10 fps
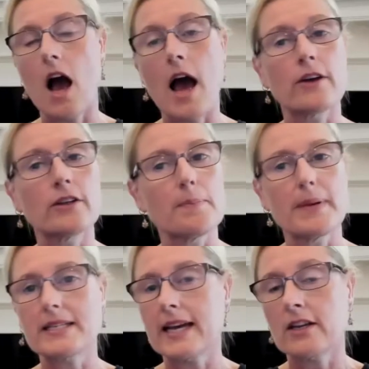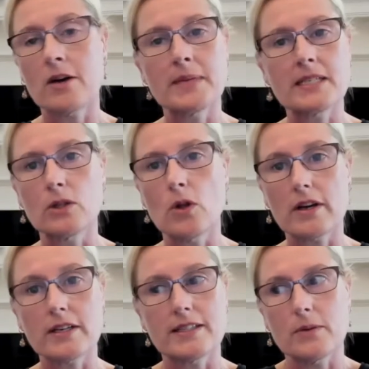I only picked economics law
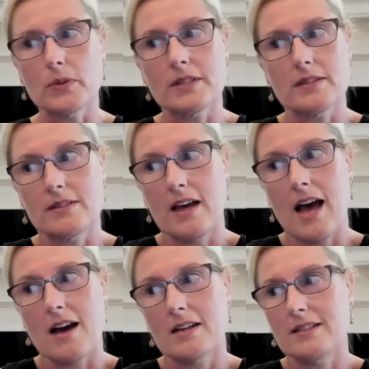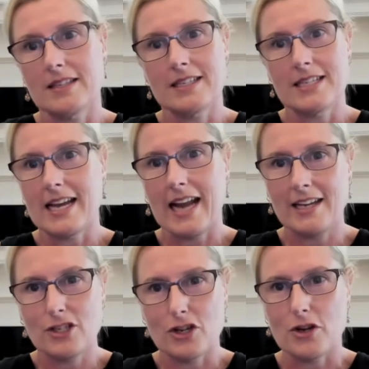because it was the hardest thing to get
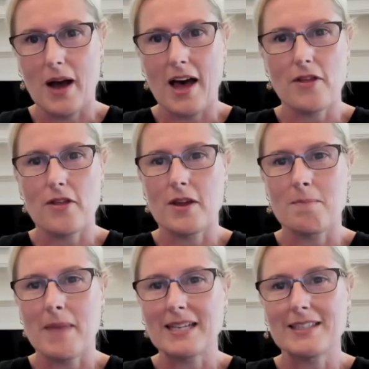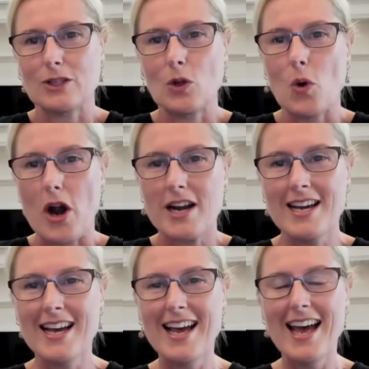into other than medicine law.
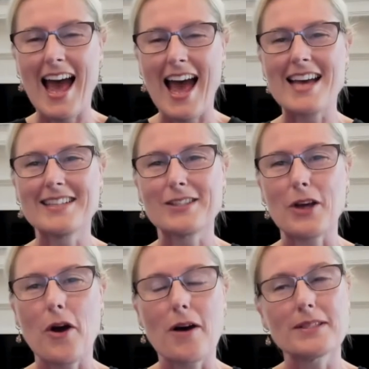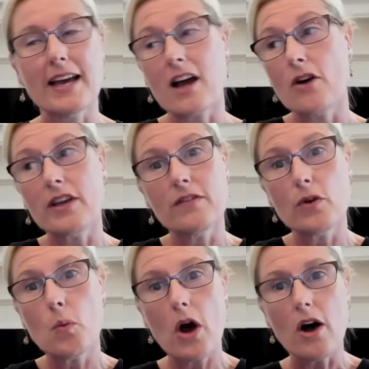And so I was like, I'll give it a
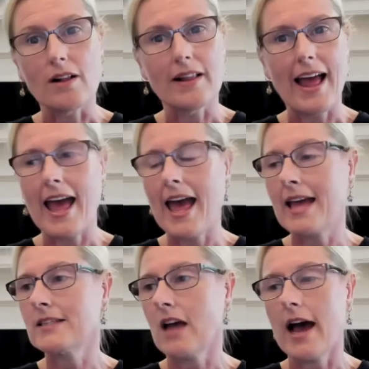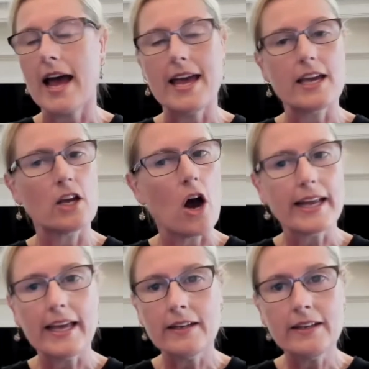whirl. And I got
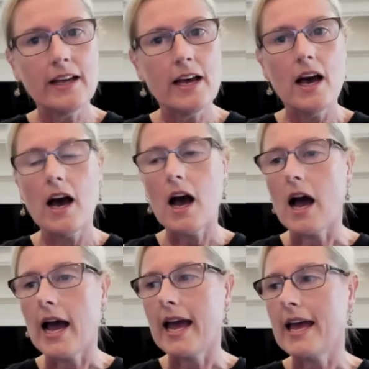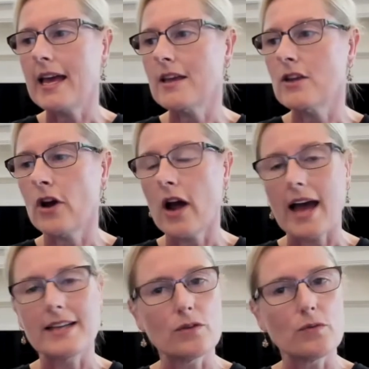in. I, you know, I
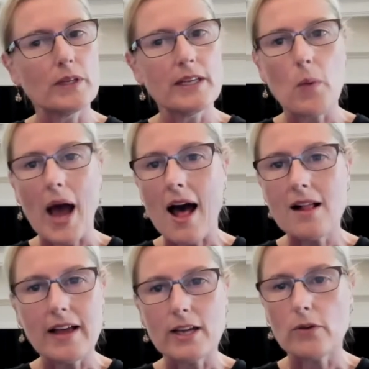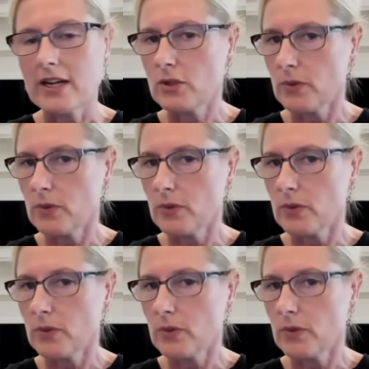did really well. I wait, wait,